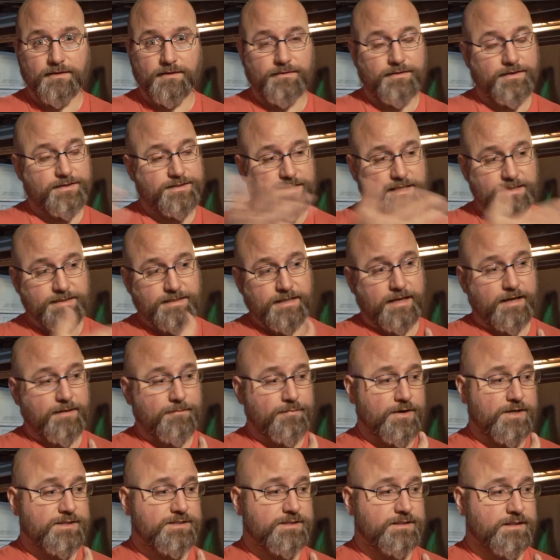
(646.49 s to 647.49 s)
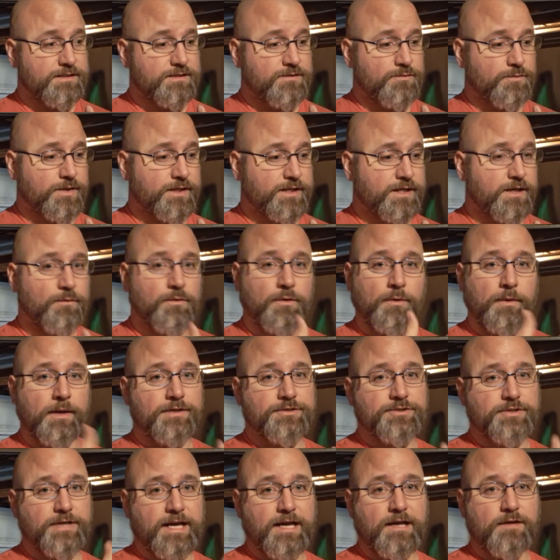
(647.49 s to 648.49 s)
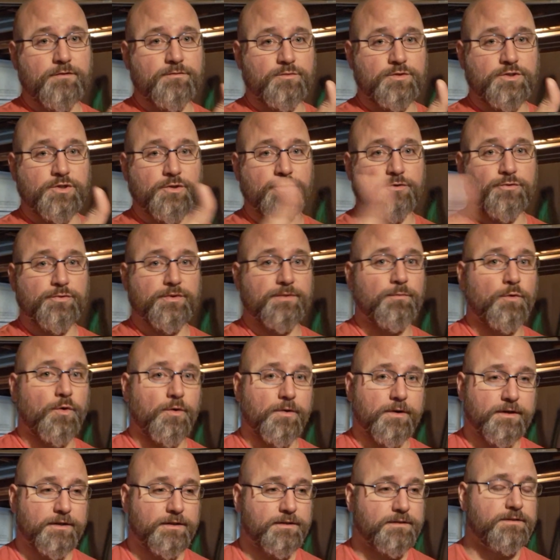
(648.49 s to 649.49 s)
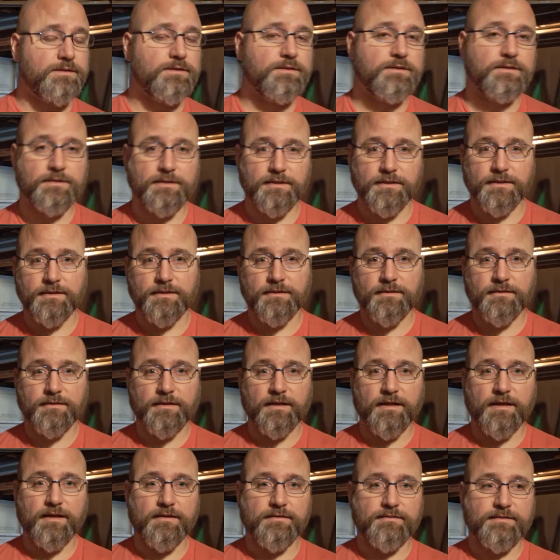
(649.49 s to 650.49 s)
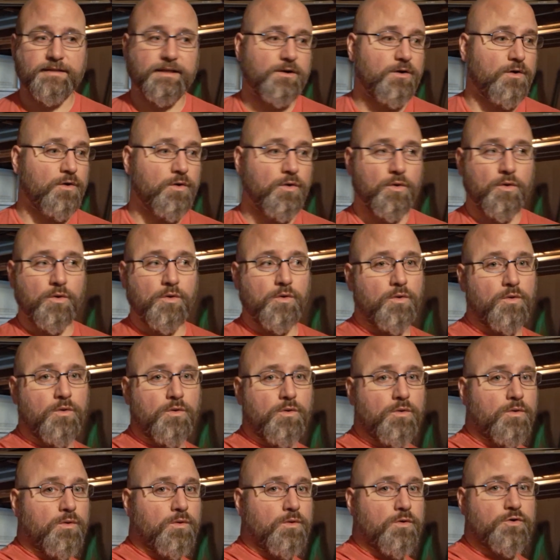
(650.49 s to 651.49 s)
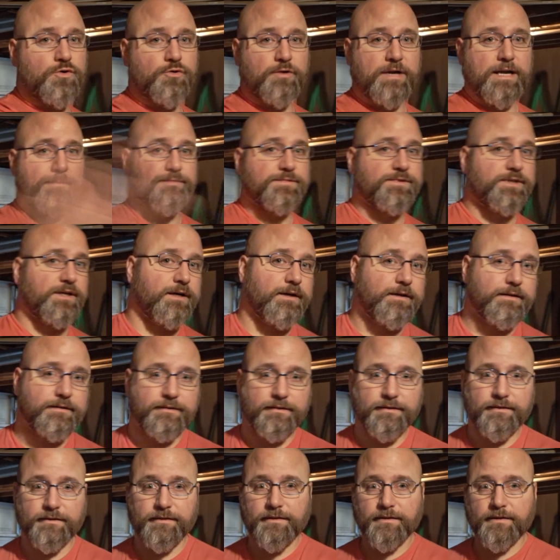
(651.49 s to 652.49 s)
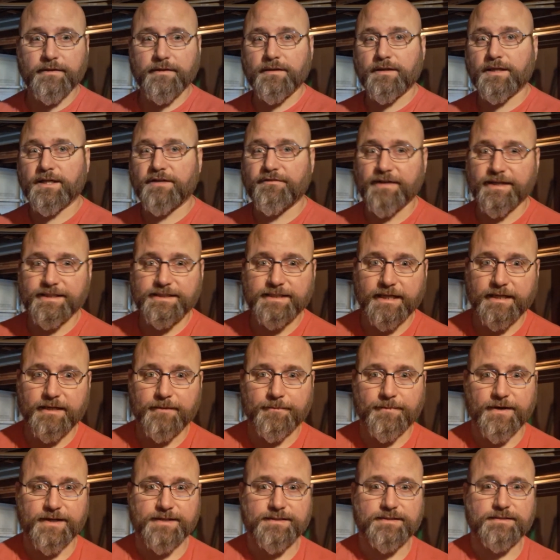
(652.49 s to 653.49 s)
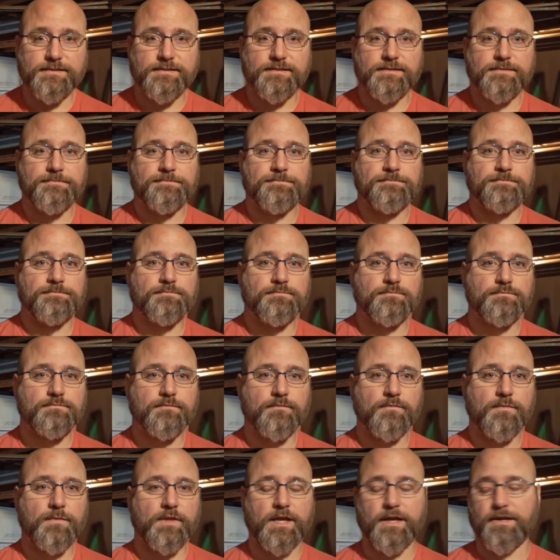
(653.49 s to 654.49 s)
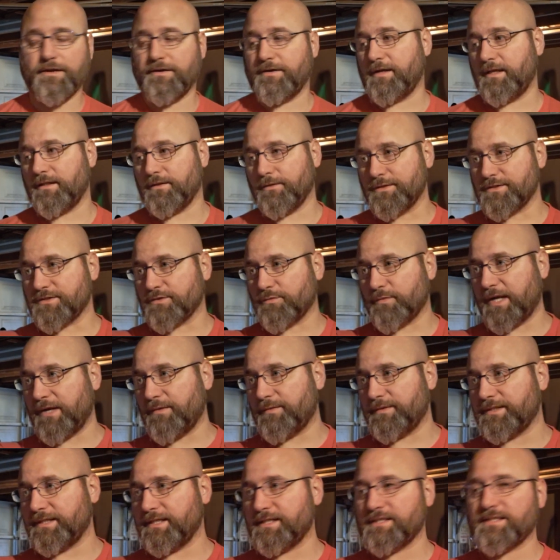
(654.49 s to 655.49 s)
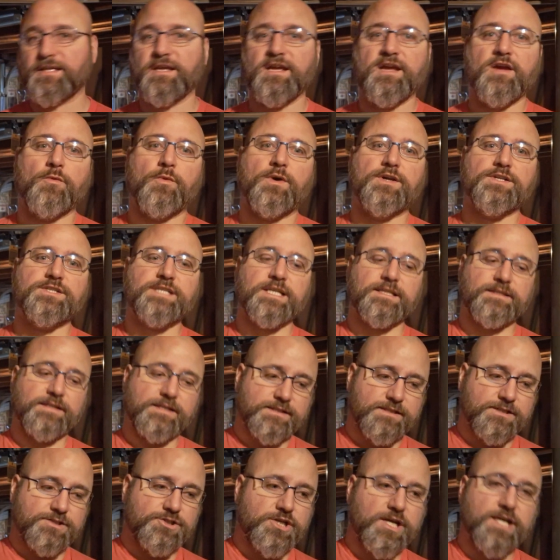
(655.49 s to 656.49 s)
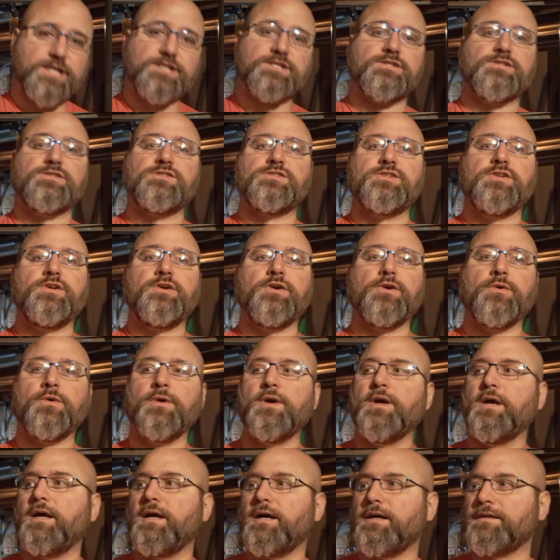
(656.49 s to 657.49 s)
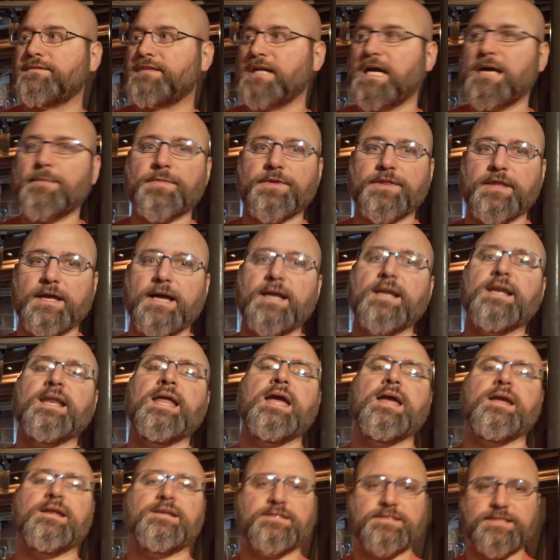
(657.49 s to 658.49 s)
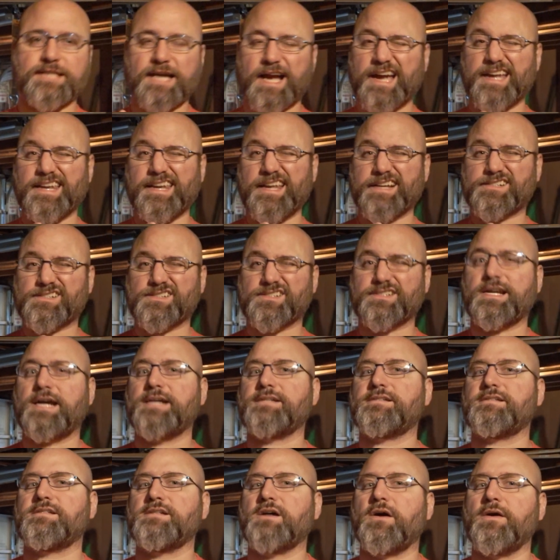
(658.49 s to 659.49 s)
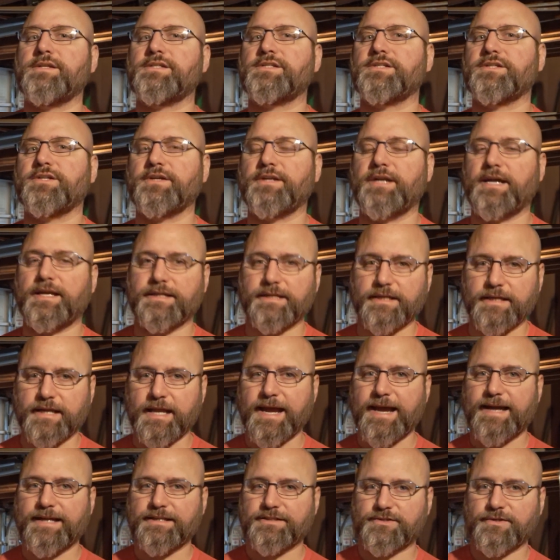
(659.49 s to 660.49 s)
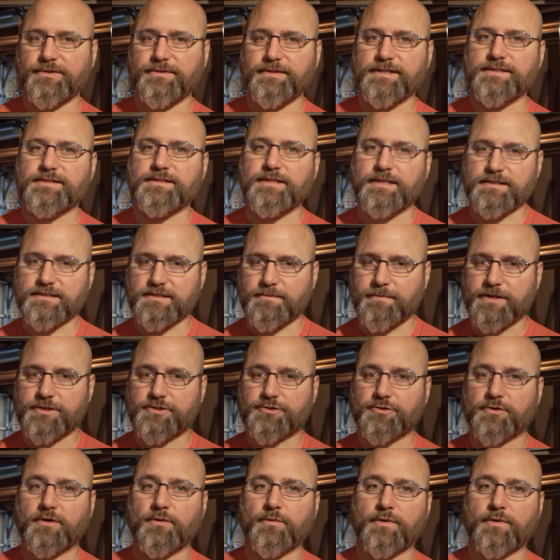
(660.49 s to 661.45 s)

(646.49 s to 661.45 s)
This antidepressant isn't working? Well, why don't you add 2 or 3 more? Take a whole crap ton of antidepressants. If you're not losing weight with this, why don't you take these injections too on top of that? And hey, diet and exercise is always a good idea to add to these things to make sure